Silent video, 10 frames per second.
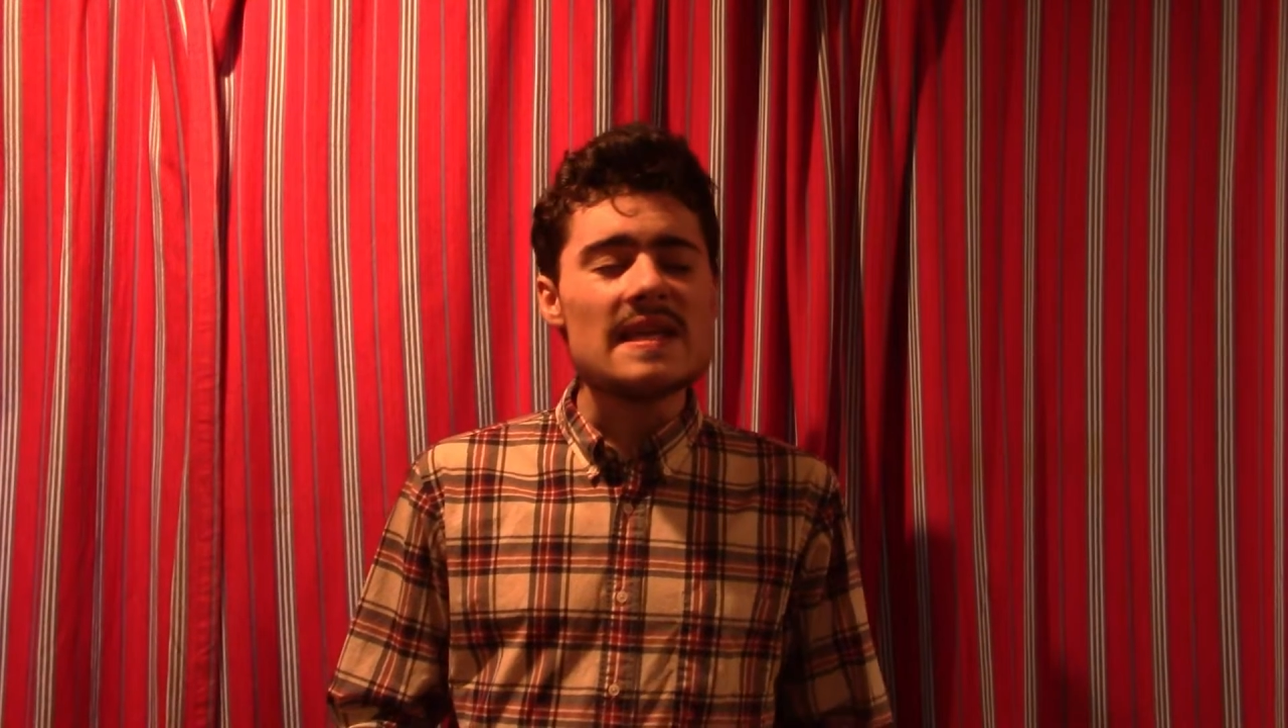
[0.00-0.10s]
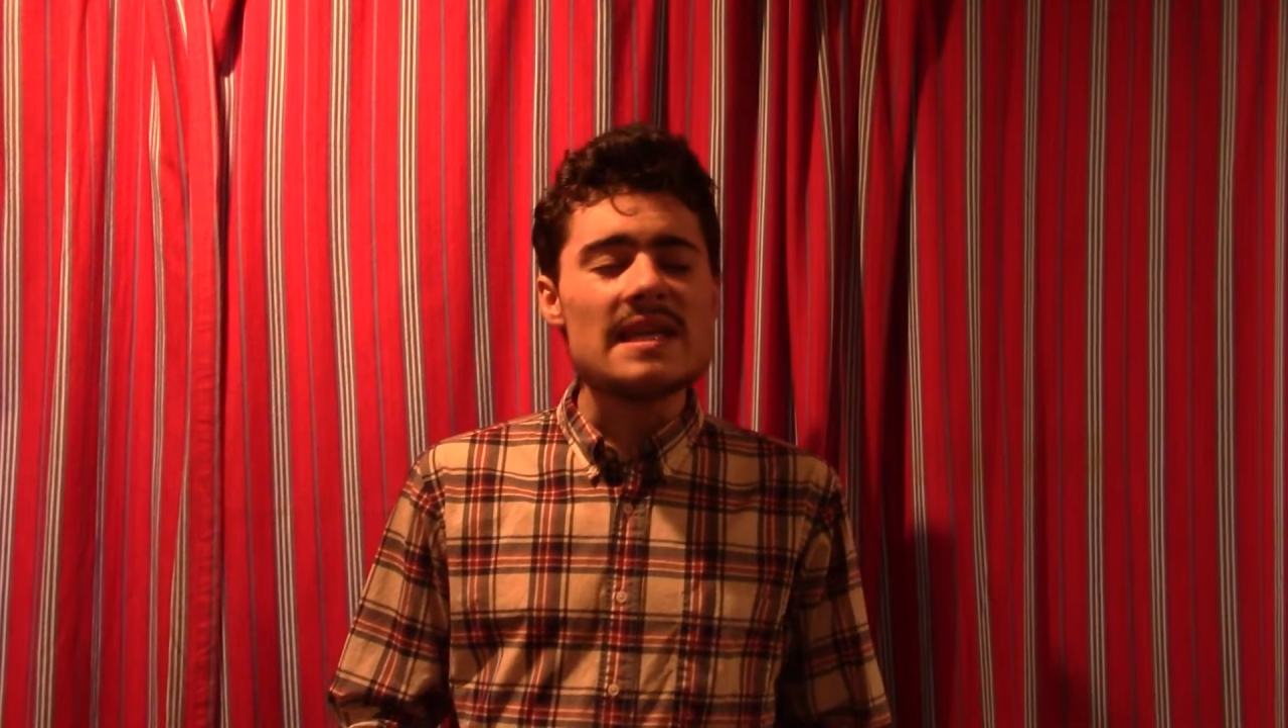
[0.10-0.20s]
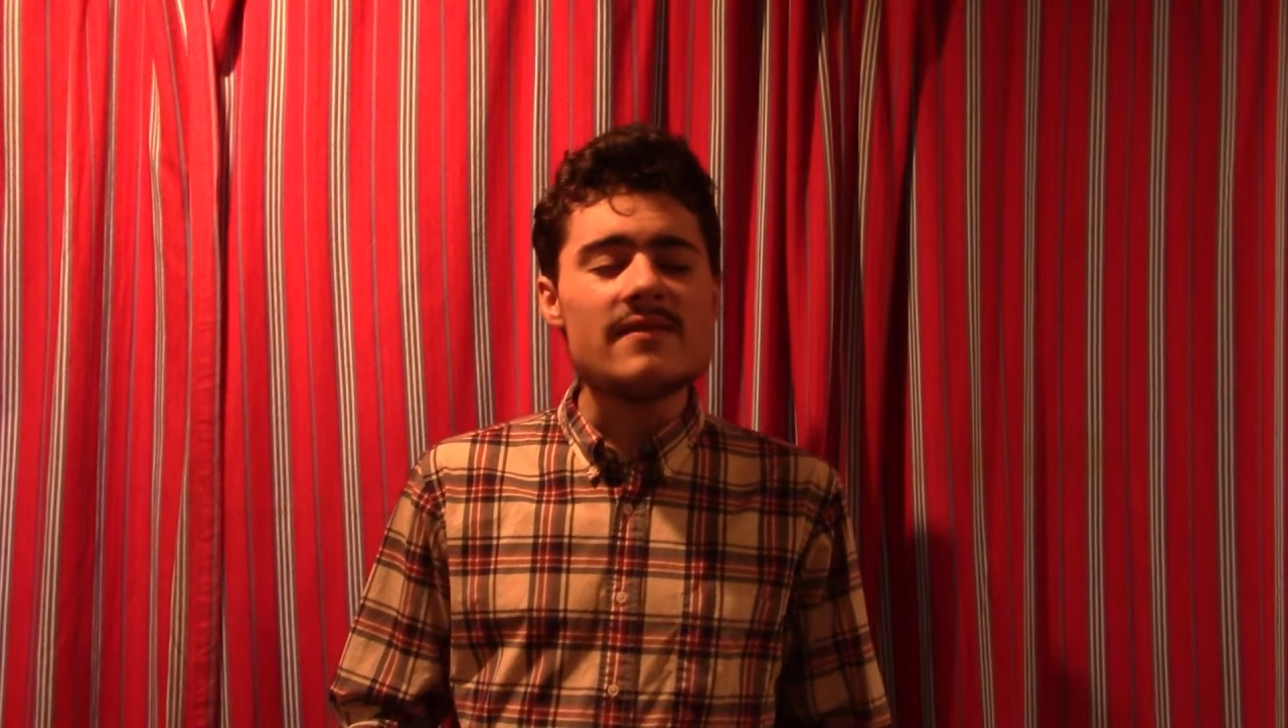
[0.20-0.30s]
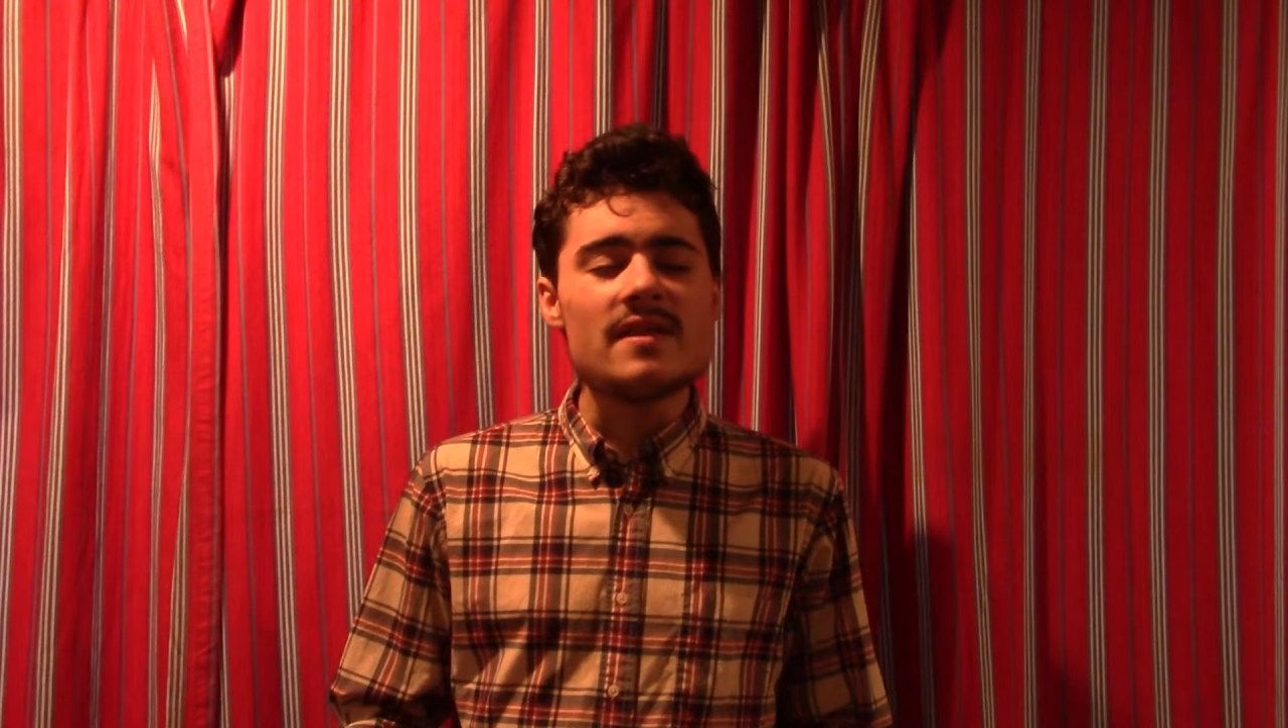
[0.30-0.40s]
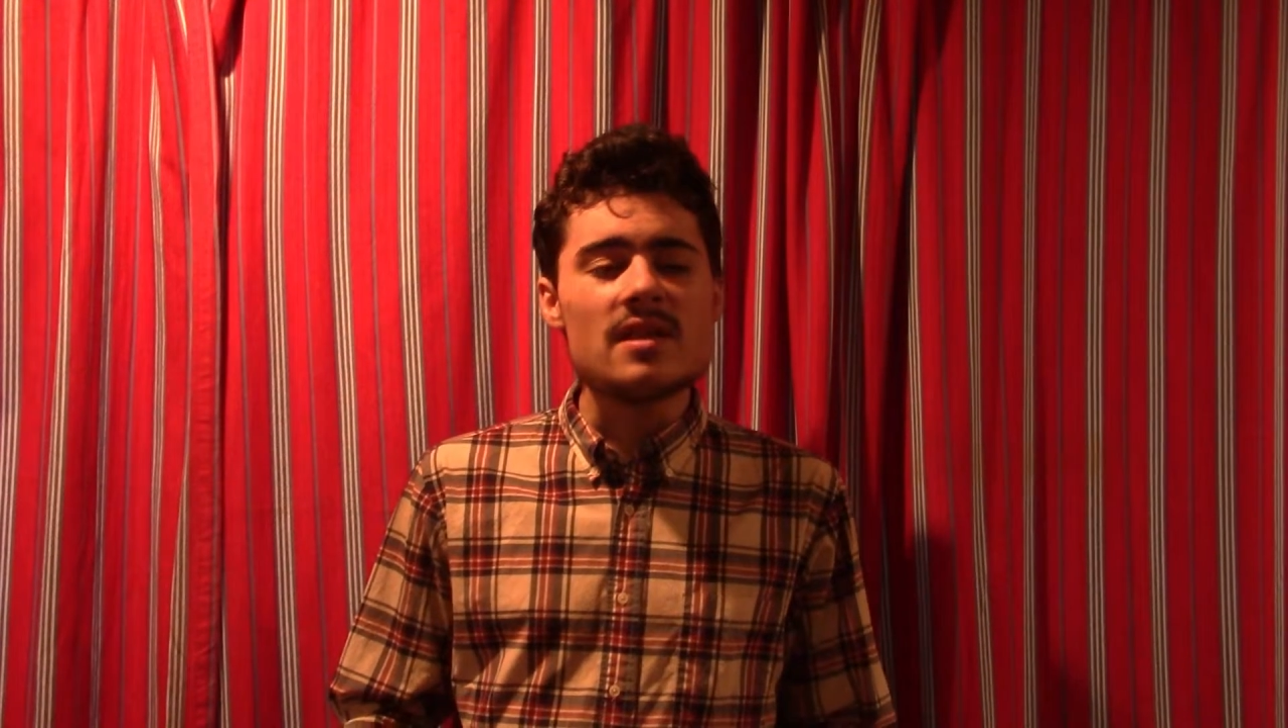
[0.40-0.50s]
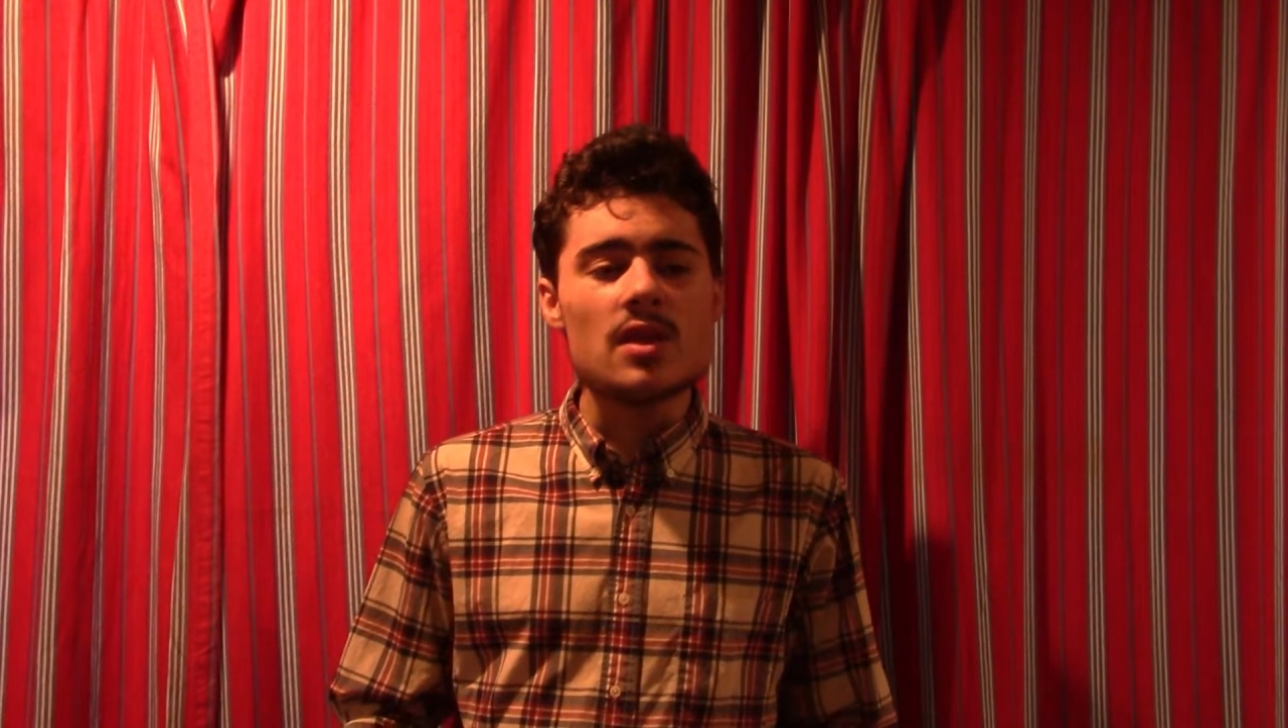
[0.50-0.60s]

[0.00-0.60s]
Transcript: even